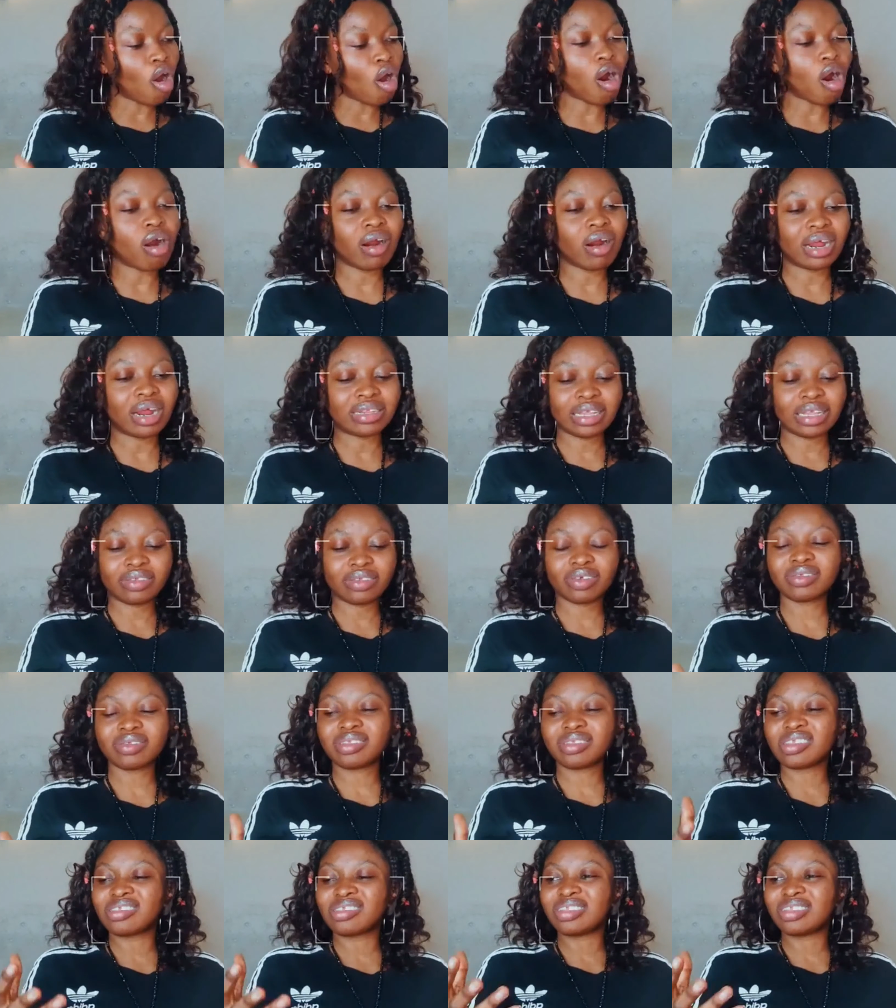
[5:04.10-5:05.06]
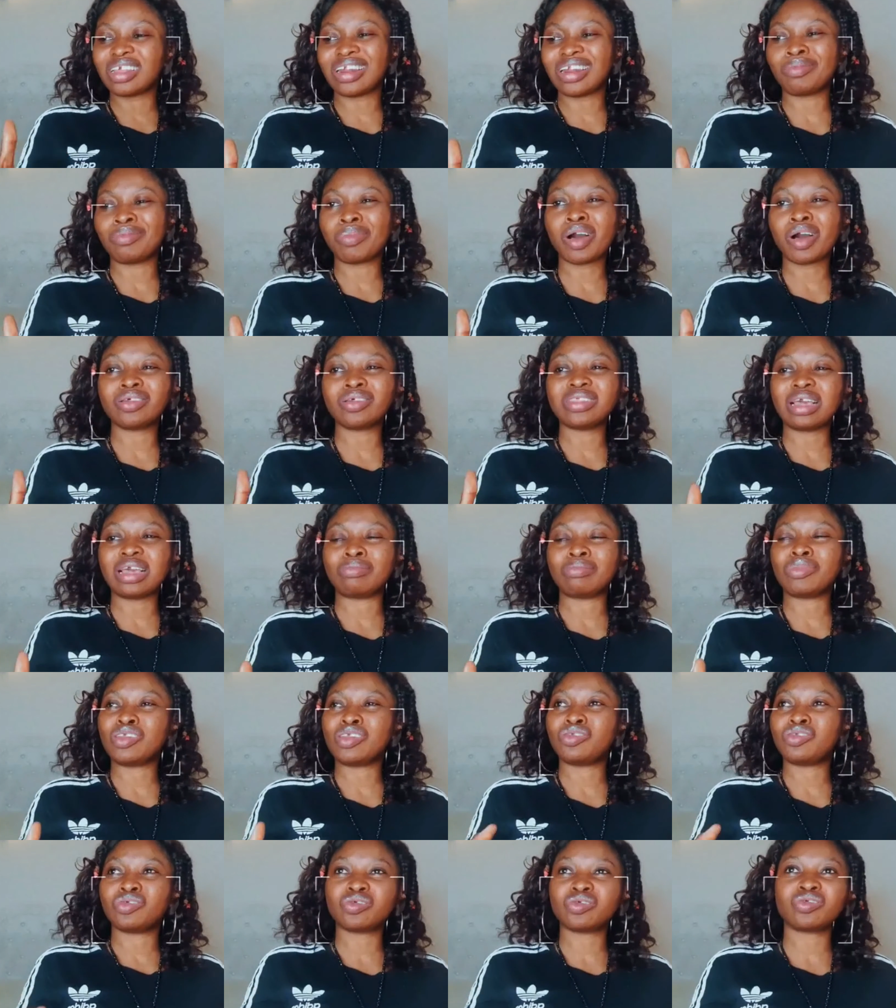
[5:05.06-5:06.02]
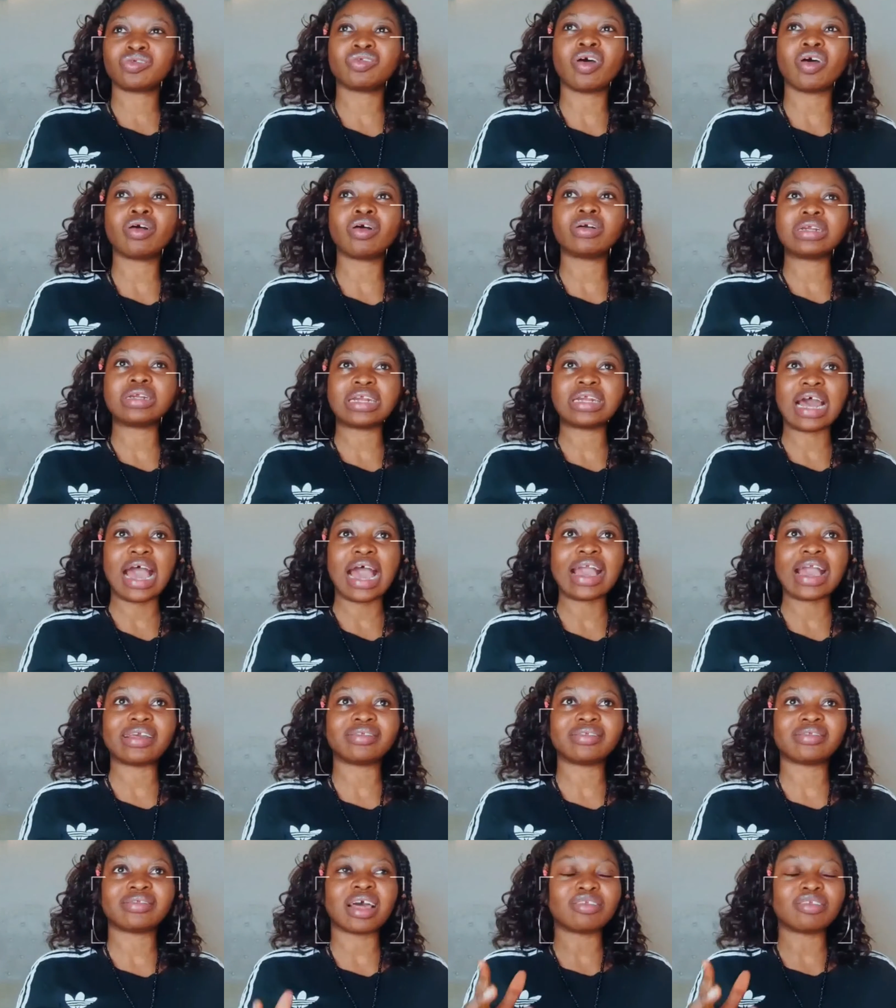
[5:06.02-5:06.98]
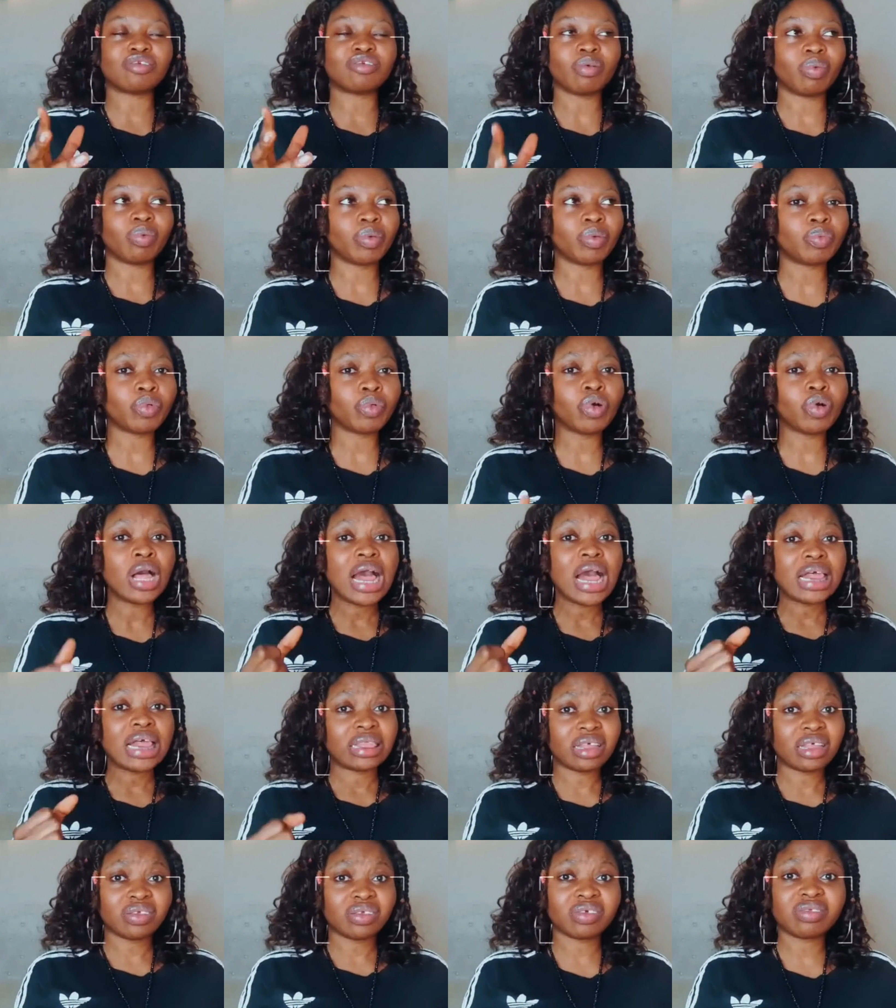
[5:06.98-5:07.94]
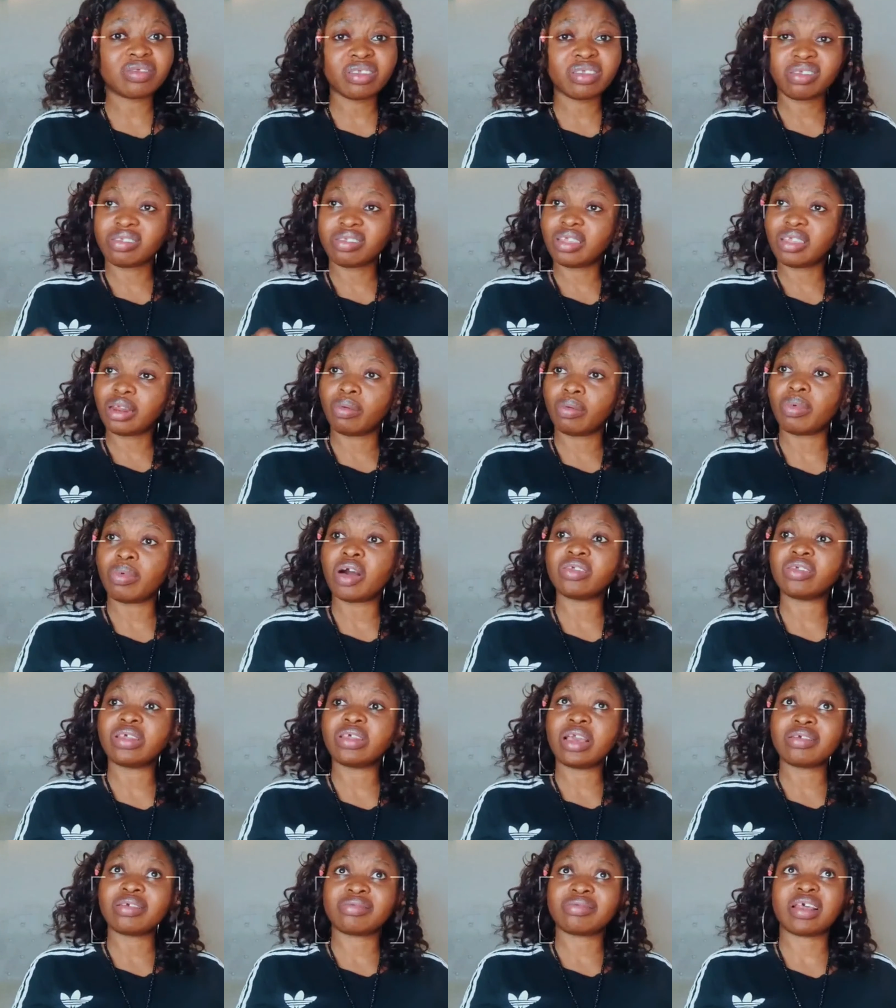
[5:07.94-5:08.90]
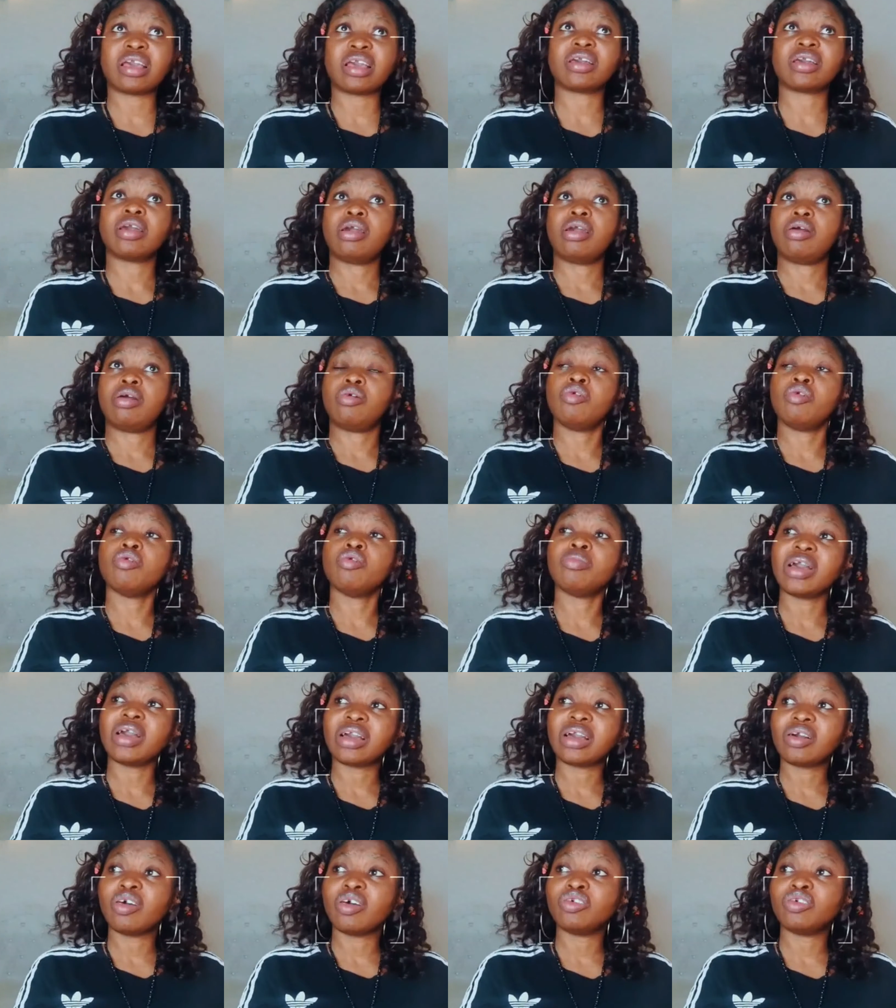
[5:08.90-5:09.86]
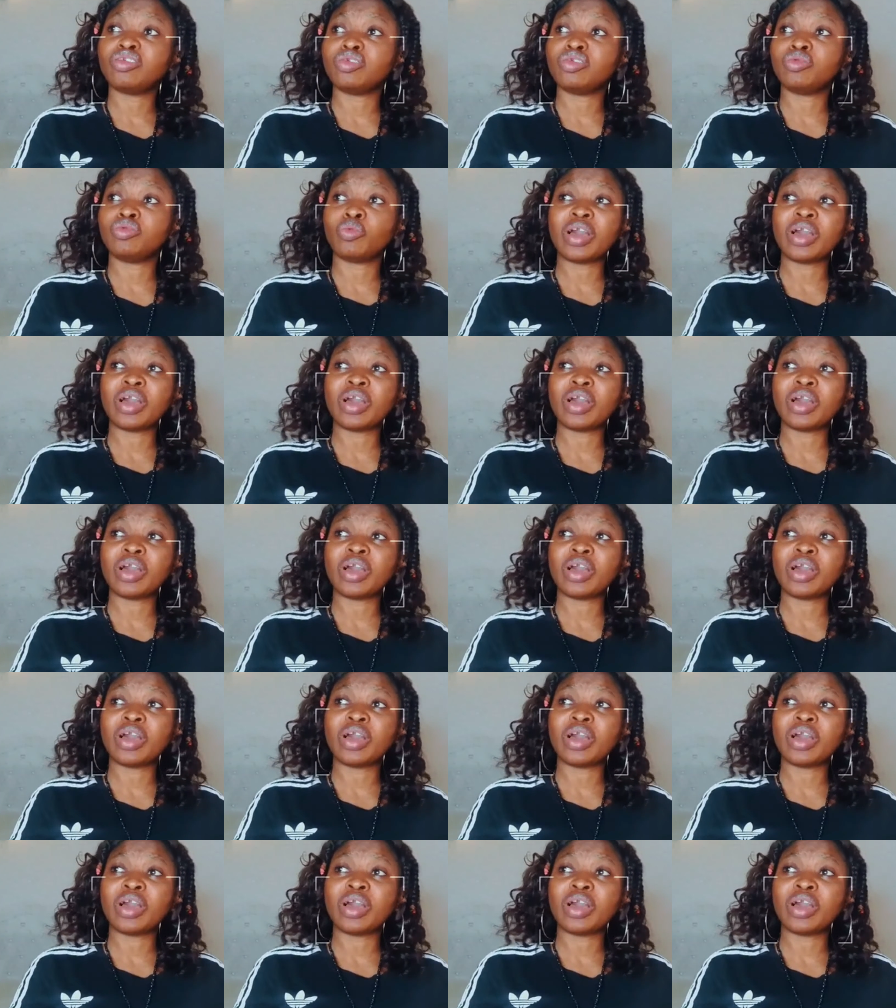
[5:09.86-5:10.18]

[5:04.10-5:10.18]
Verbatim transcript: aura they just this thing about them it's just not nice and some people they just this thing about them is like oh my god you,